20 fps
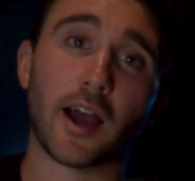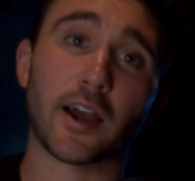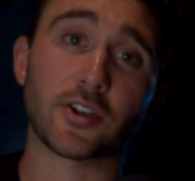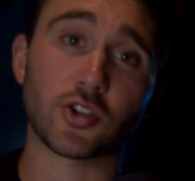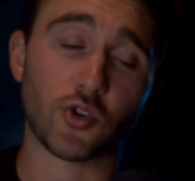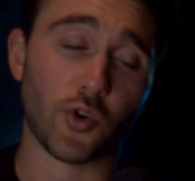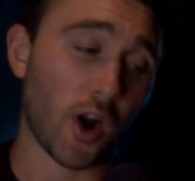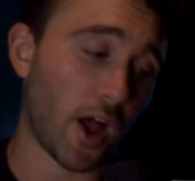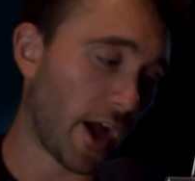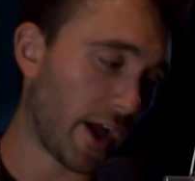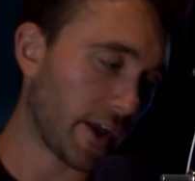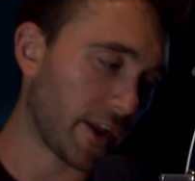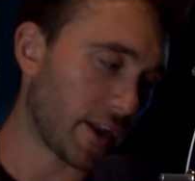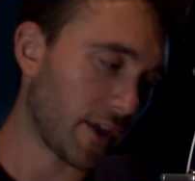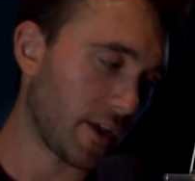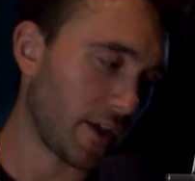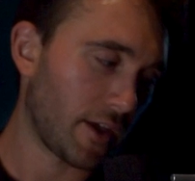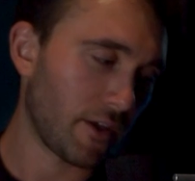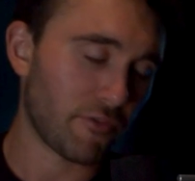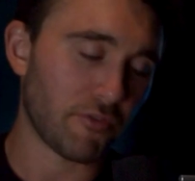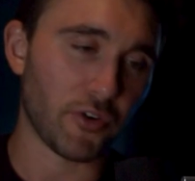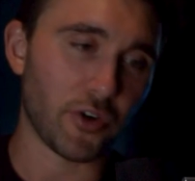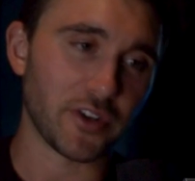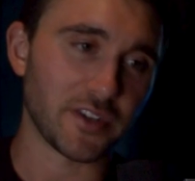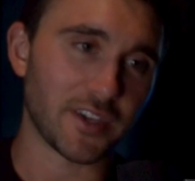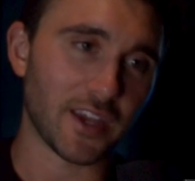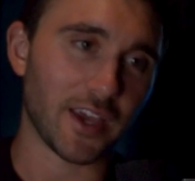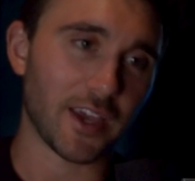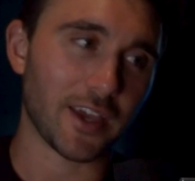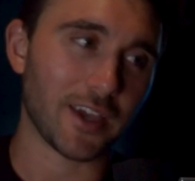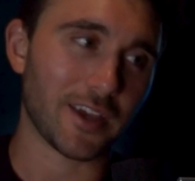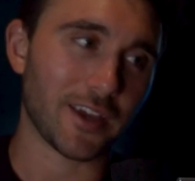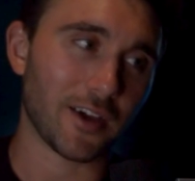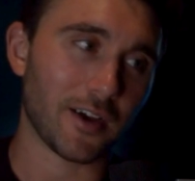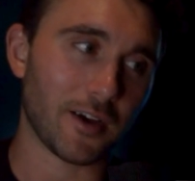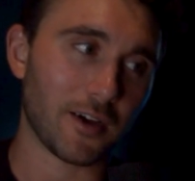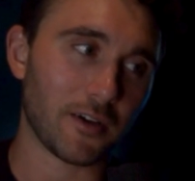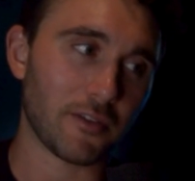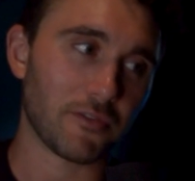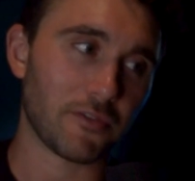I tried for a
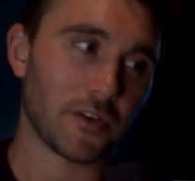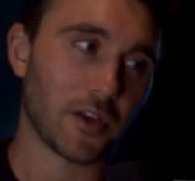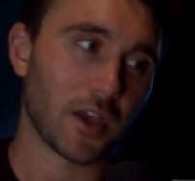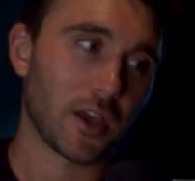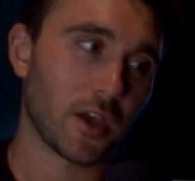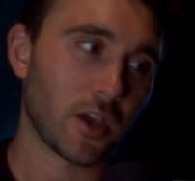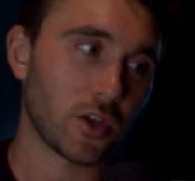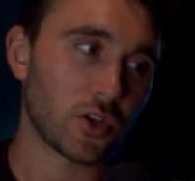day of